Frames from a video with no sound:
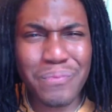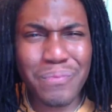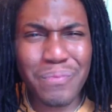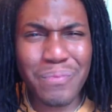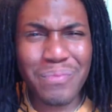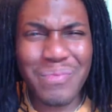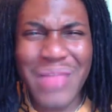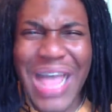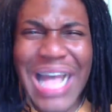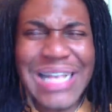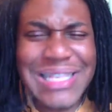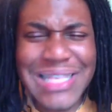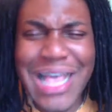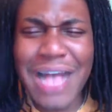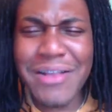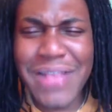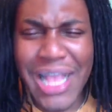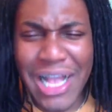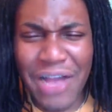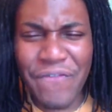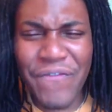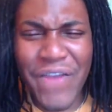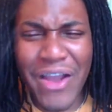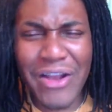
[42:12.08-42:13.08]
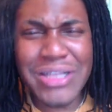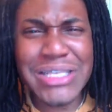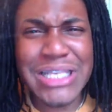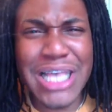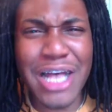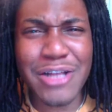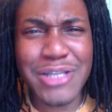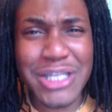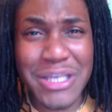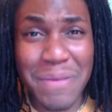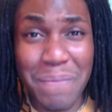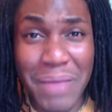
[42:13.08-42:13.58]
That sounds like a fairy
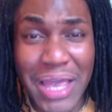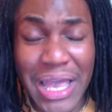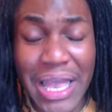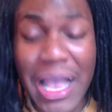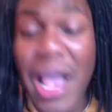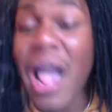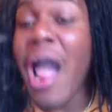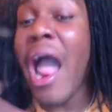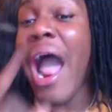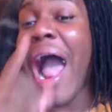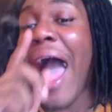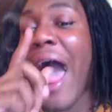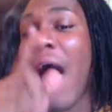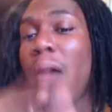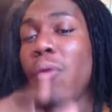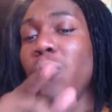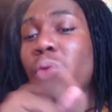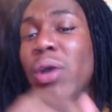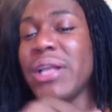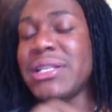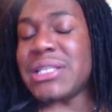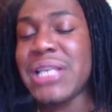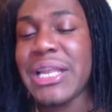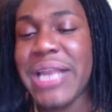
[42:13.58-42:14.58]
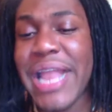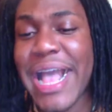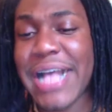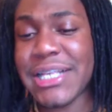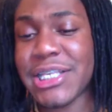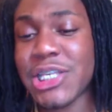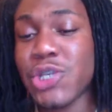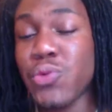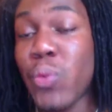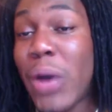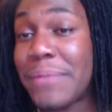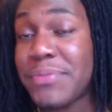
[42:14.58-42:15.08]
tale to me. I went to
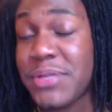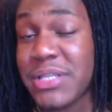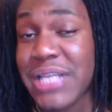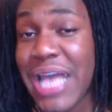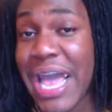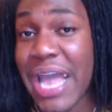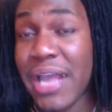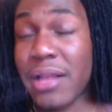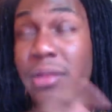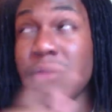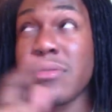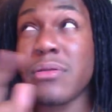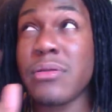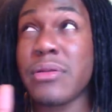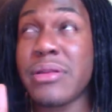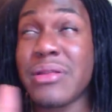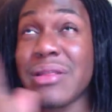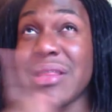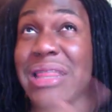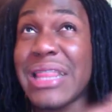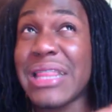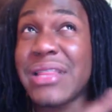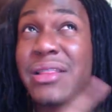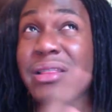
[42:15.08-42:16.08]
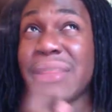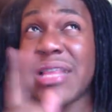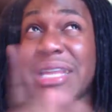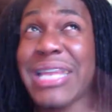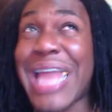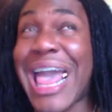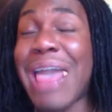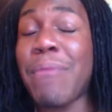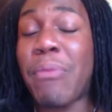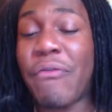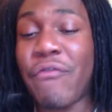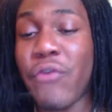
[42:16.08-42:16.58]
NASA's website the
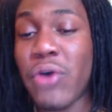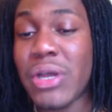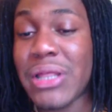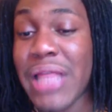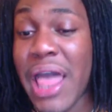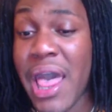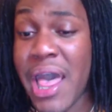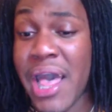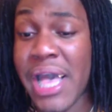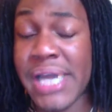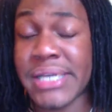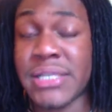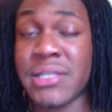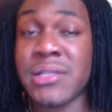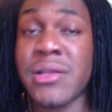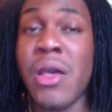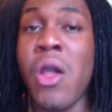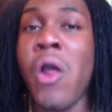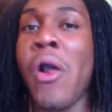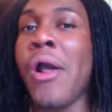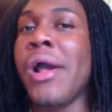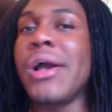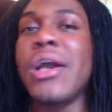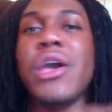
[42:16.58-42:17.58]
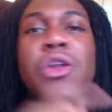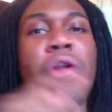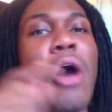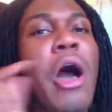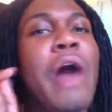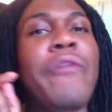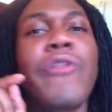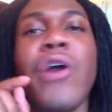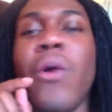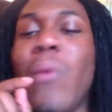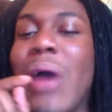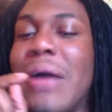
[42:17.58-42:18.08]
night before last, and
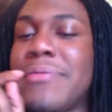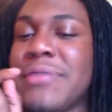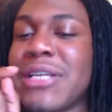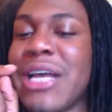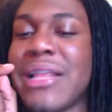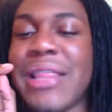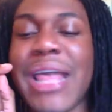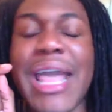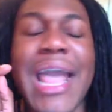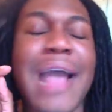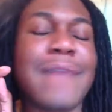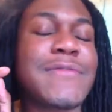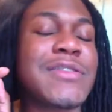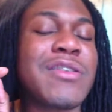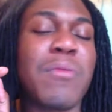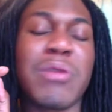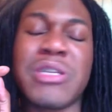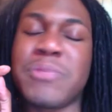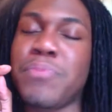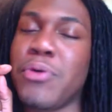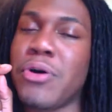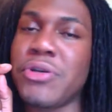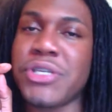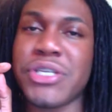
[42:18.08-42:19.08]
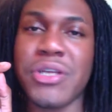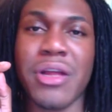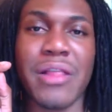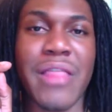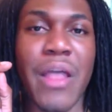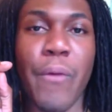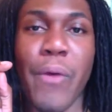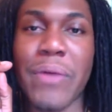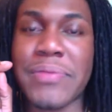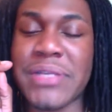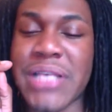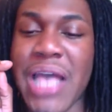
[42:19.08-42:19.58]
on their website, they have so much bullshit on
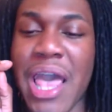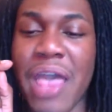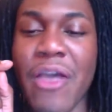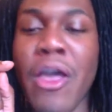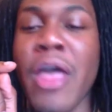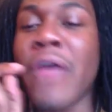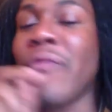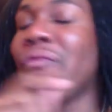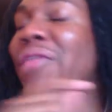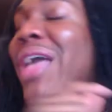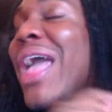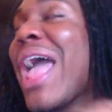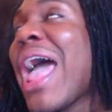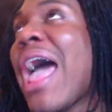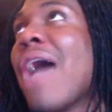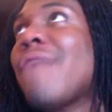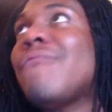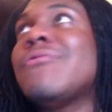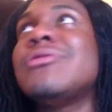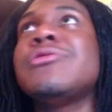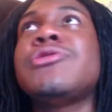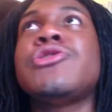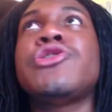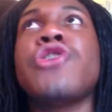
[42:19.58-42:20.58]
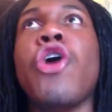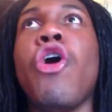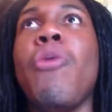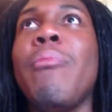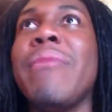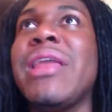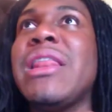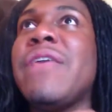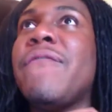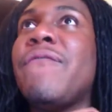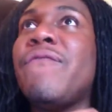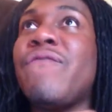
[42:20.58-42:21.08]
that website. They have so
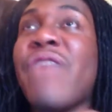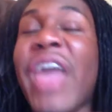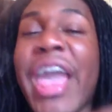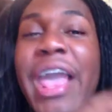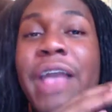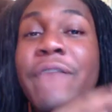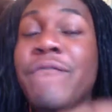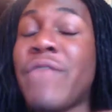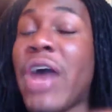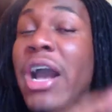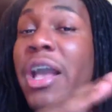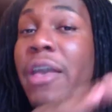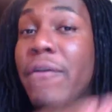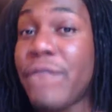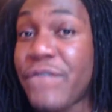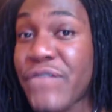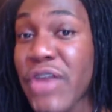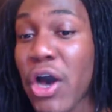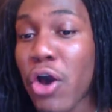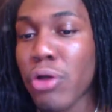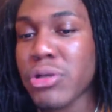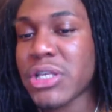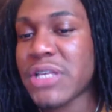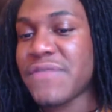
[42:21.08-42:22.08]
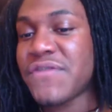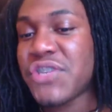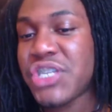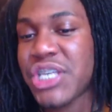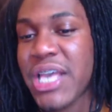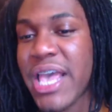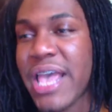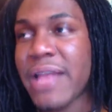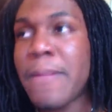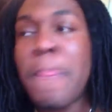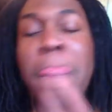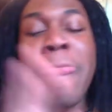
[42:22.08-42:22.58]
many fake fucking photos of
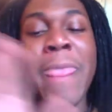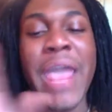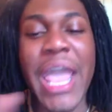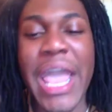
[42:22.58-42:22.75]
shit.